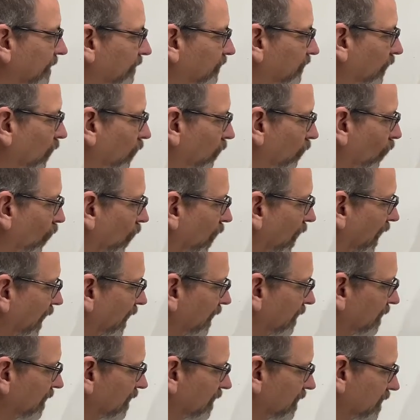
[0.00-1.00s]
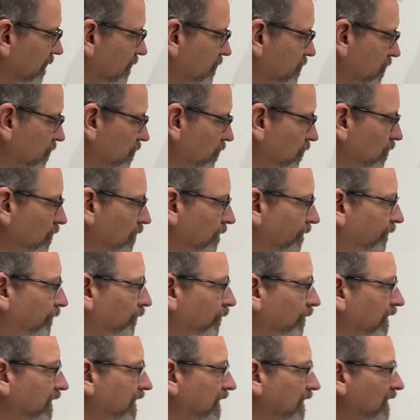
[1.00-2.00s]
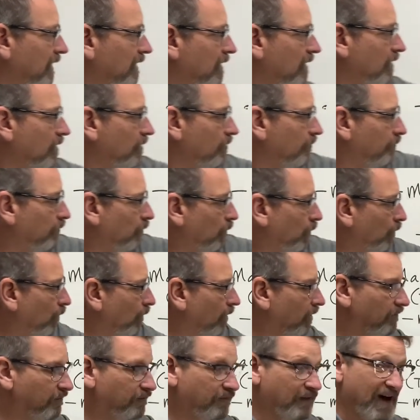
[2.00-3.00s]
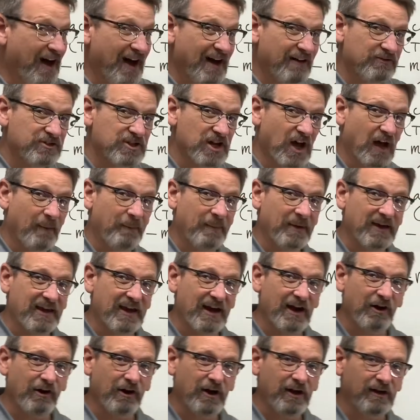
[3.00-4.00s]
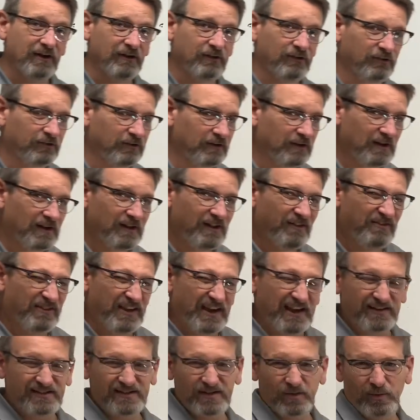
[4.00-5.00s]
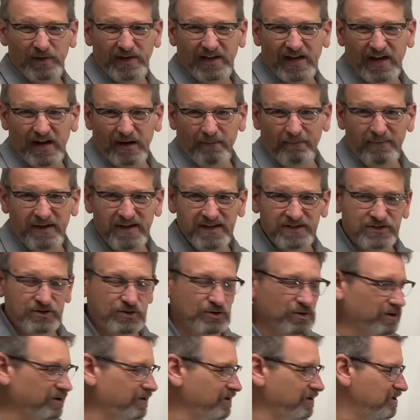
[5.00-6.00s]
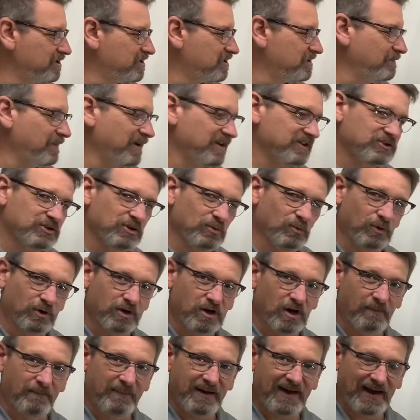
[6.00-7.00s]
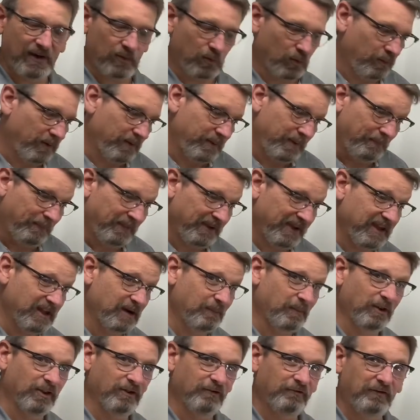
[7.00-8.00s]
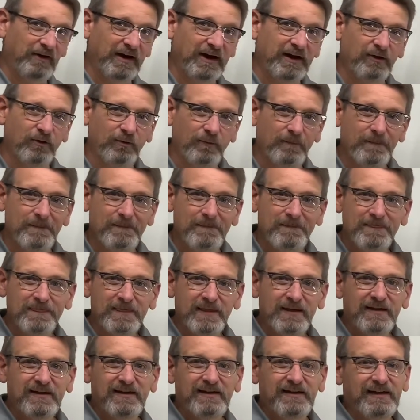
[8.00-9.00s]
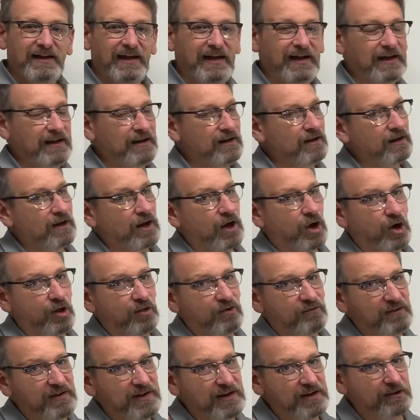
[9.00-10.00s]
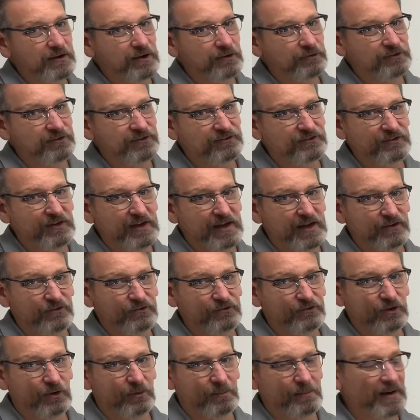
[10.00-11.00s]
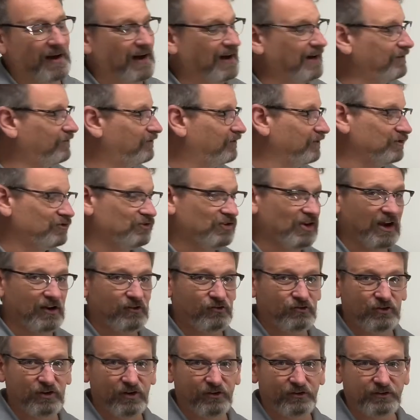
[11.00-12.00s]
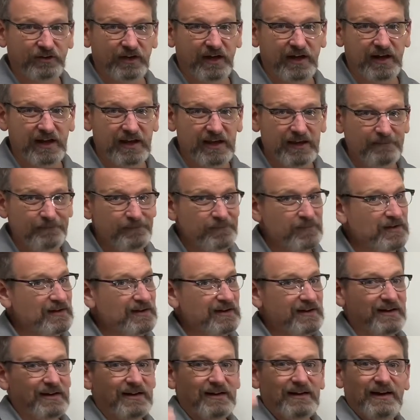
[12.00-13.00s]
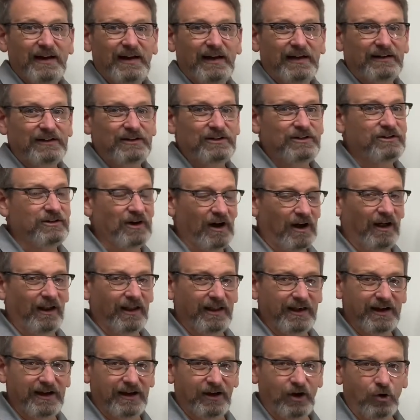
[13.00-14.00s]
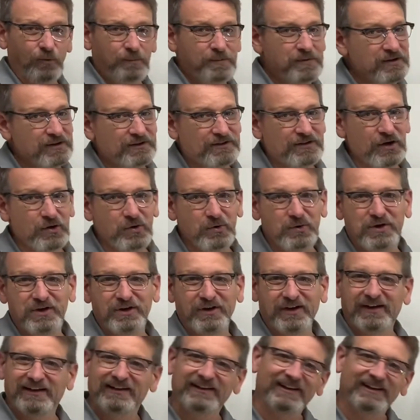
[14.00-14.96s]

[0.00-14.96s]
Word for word: So one, two, three four, five topic areas, things that we kind of missed during this semester. We'll come back, we'll hit them on the final. And uh, all the videos exist, so I suggest you study. And golly, I hope you do good.